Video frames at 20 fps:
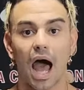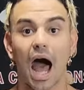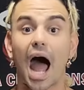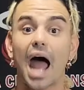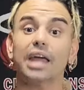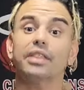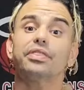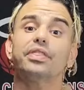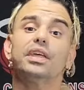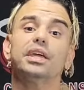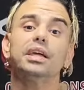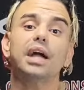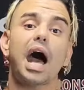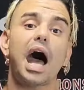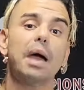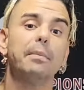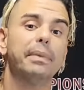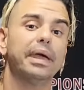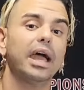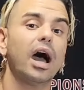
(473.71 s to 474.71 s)
I think
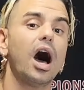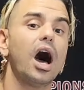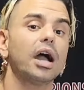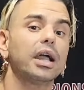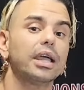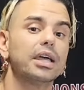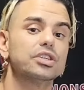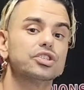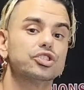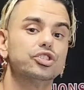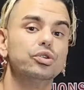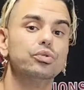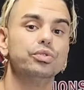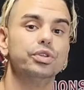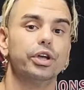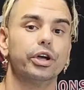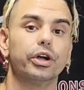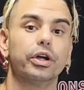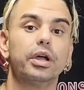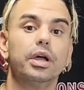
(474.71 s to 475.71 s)
Jaime Jaquez
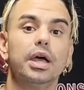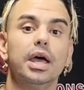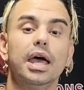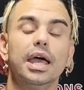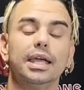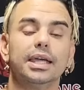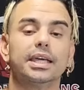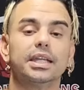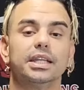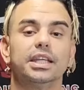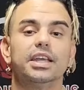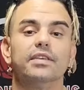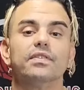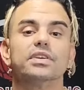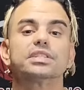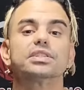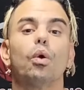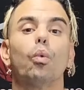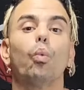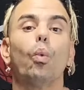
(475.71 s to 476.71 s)
Jr. can give
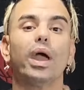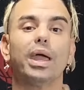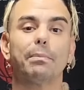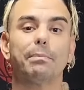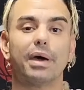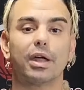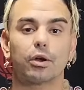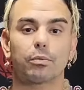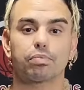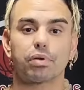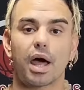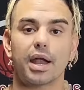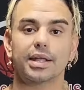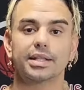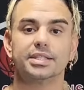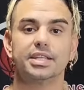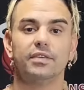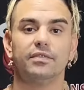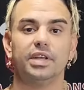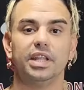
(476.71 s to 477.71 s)
us a way better
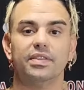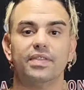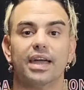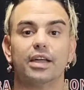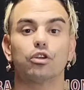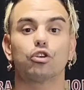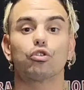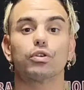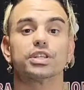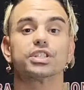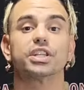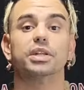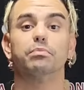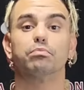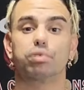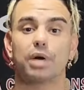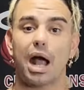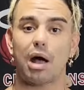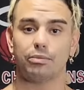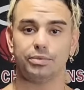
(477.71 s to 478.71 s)
productivity than
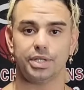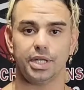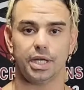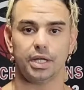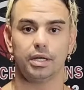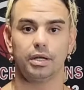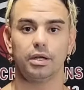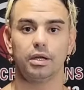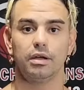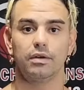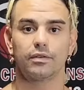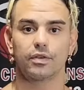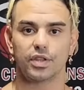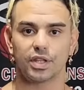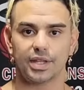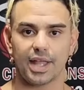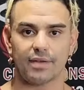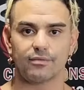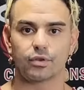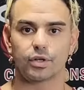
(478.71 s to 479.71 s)
Christian Braun did for
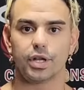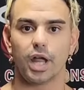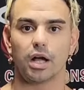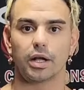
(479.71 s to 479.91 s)
the Denver